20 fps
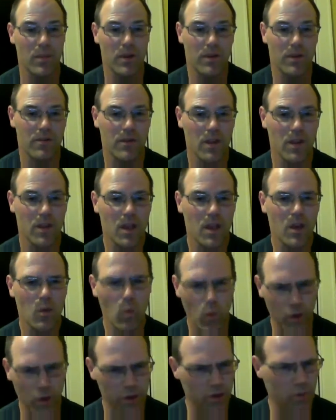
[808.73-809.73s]
But
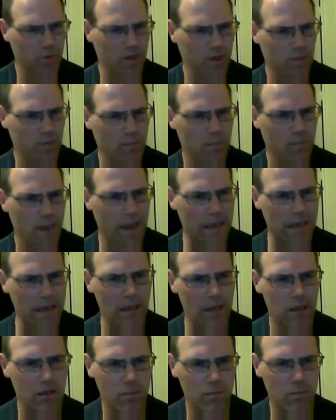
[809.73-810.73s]
will you be
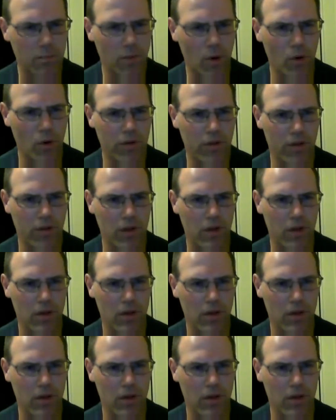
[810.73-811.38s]
making both